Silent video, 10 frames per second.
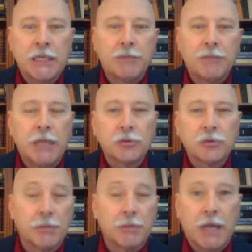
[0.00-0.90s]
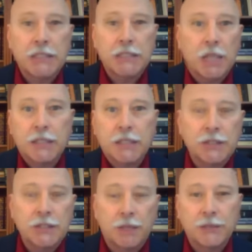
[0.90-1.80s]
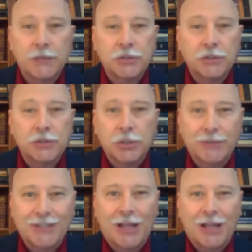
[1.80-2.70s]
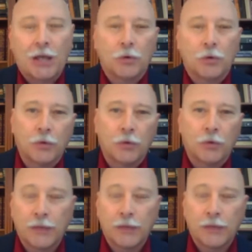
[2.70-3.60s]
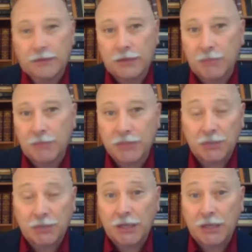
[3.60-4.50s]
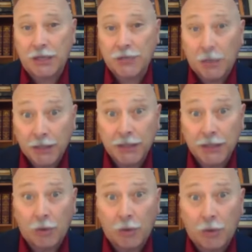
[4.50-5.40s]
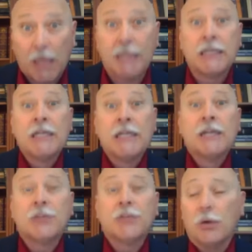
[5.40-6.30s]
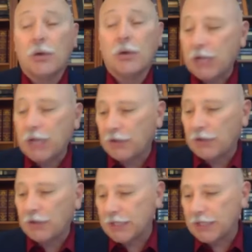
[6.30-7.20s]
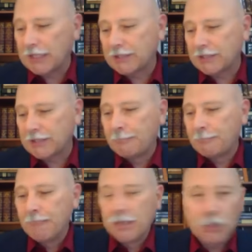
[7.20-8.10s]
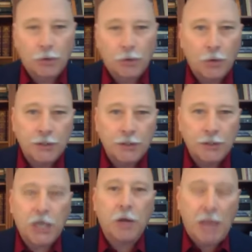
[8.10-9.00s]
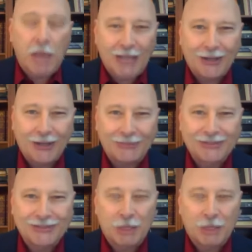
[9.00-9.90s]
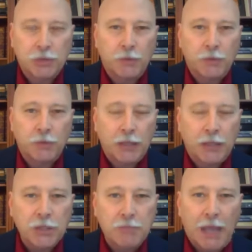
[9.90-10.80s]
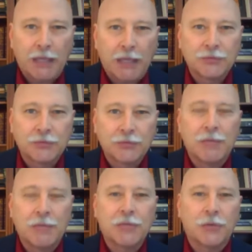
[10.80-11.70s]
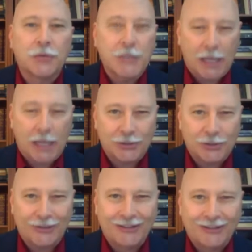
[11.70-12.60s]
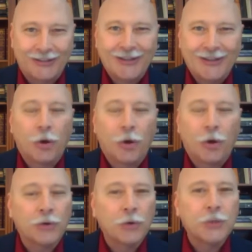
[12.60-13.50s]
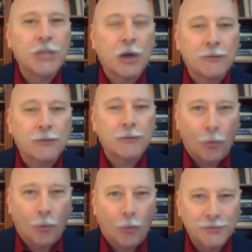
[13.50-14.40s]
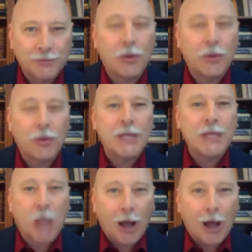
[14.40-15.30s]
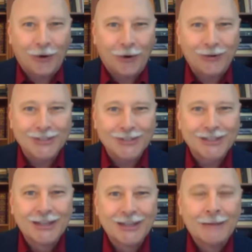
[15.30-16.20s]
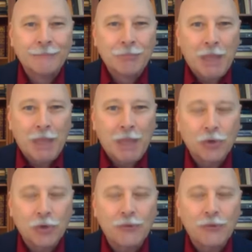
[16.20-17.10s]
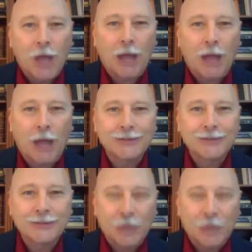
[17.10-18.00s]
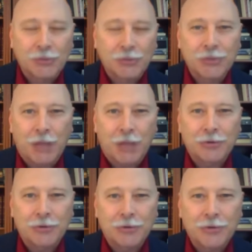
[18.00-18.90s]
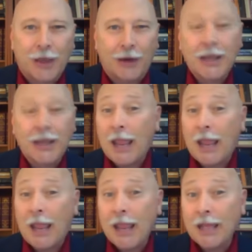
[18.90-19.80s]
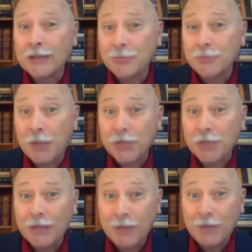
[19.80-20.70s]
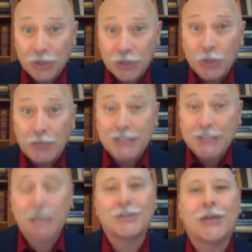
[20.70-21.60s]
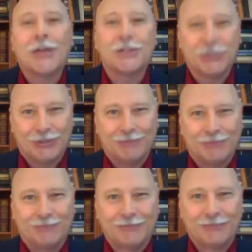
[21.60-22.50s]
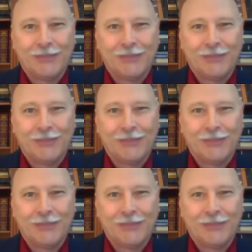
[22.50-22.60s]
Make sure somebody's not done something that shouldn't have been done, or that has messed something else up. They didn't know about it. So check those things. So we're going to check our backups, make sure we've got good backups, make sure the data is good. We're also going to check our forms. If you have e-commerce, make sure you've got customers coming through there. And especially if it's new, be testing that system.